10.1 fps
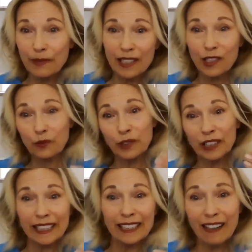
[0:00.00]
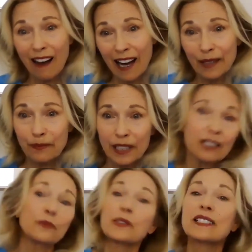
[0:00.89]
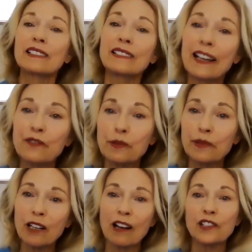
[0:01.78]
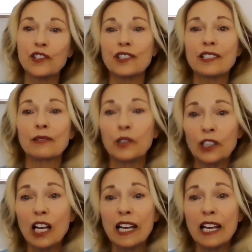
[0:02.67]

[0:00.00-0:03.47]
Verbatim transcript: but it's really not because we still have to be cautious and we're